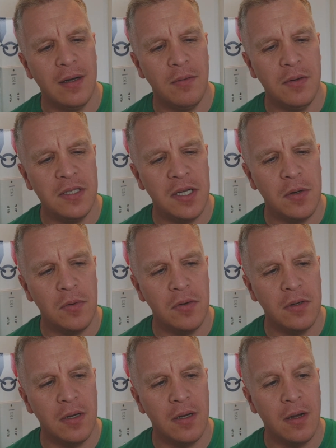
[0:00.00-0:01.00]
What's it
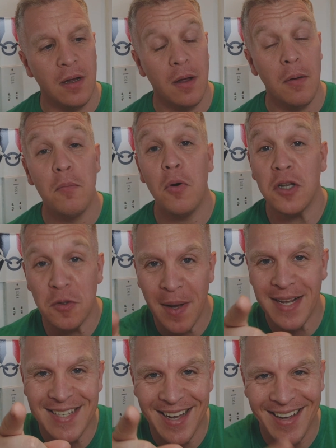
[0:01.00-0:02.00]
called?
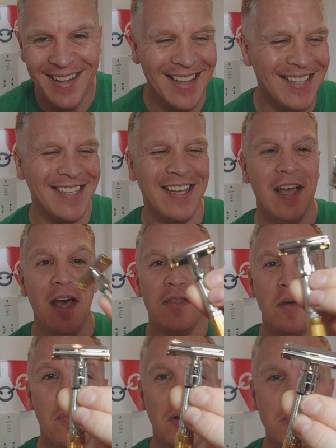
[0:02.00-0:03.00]
Prospector, that's it,
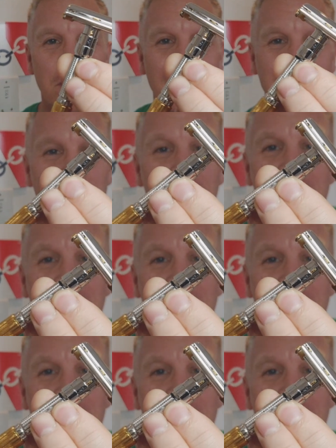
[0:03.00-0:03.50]
the Prospector